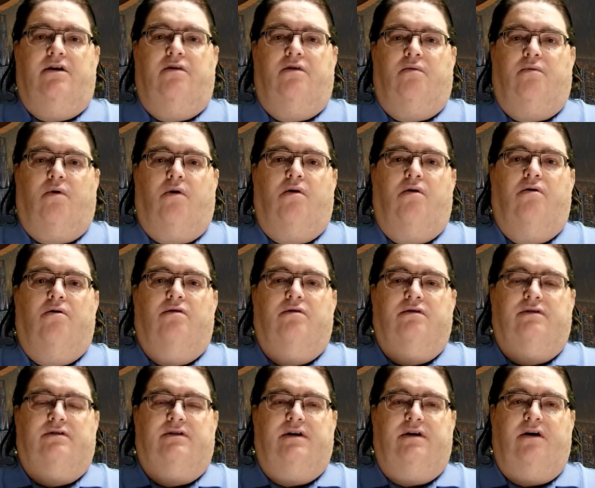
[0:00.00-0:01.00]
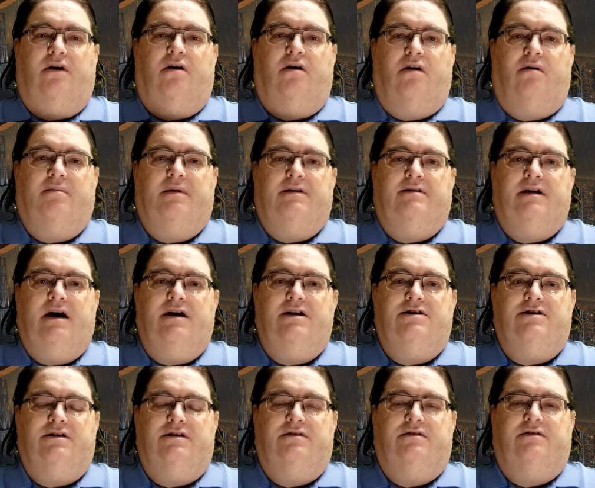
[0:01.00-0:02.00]
your roles and your
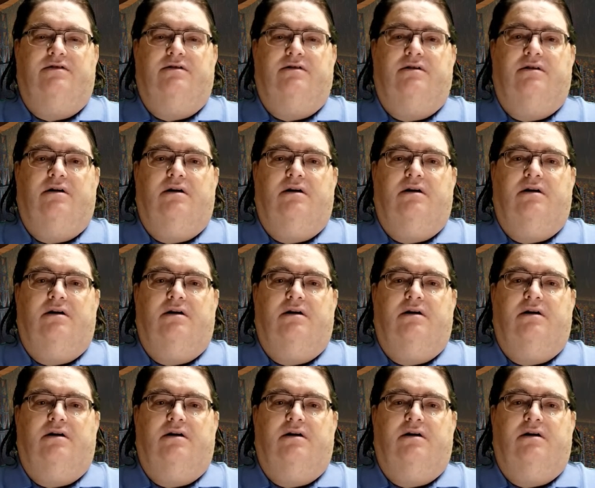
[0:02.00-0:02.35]
augmentations.